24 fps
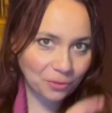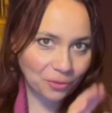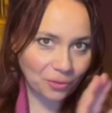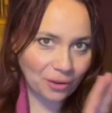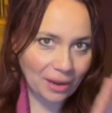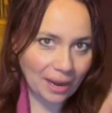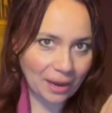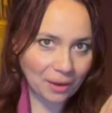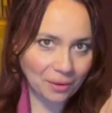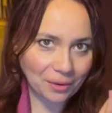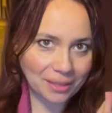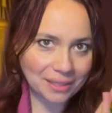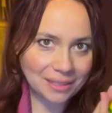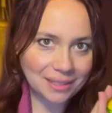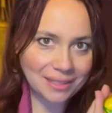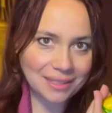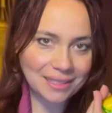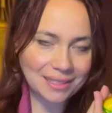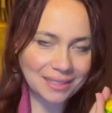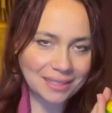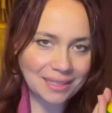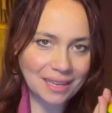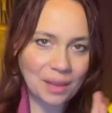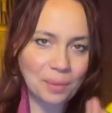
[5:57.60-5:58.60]

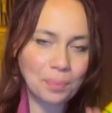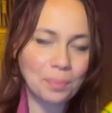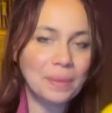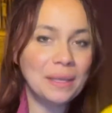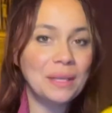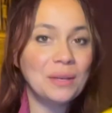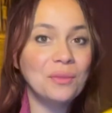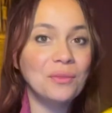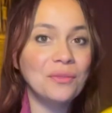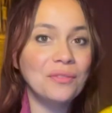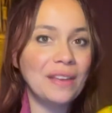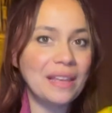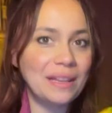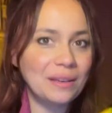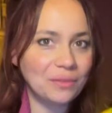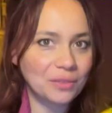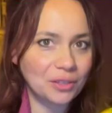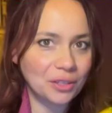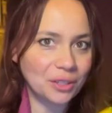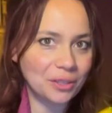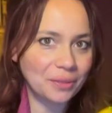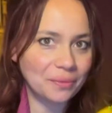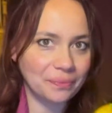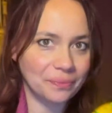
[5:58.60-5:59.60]
fragrance, a bit on
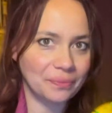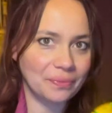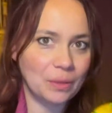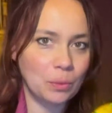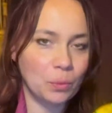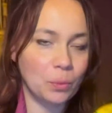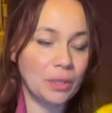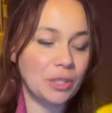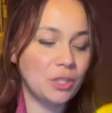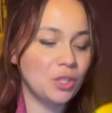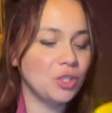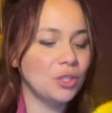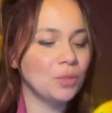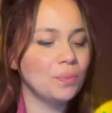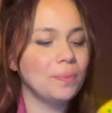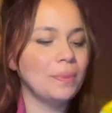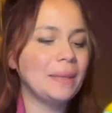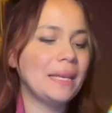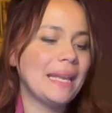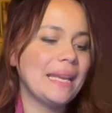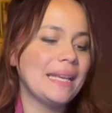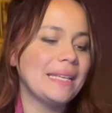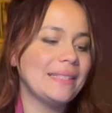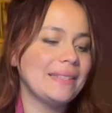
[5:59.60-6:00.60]
vetiver, which
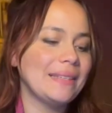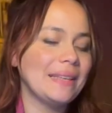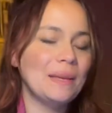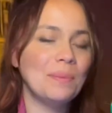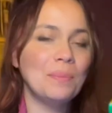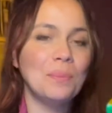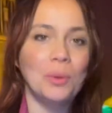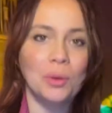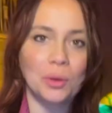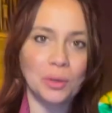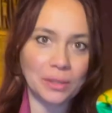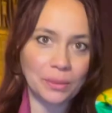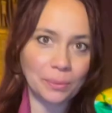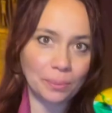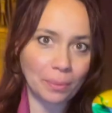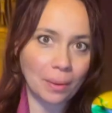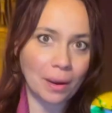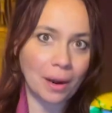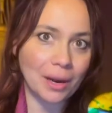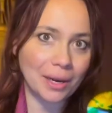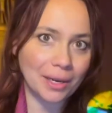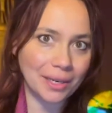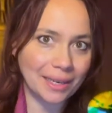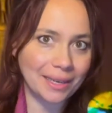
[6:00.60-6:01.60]
plays an important
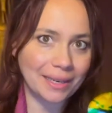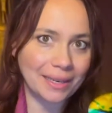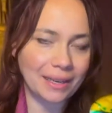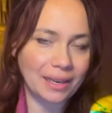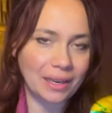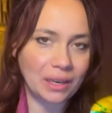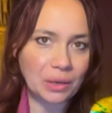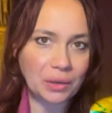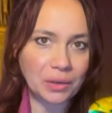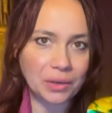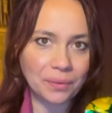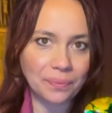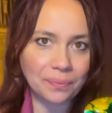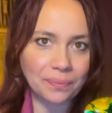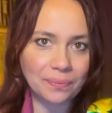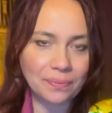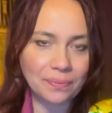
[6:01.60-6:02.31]
part in here.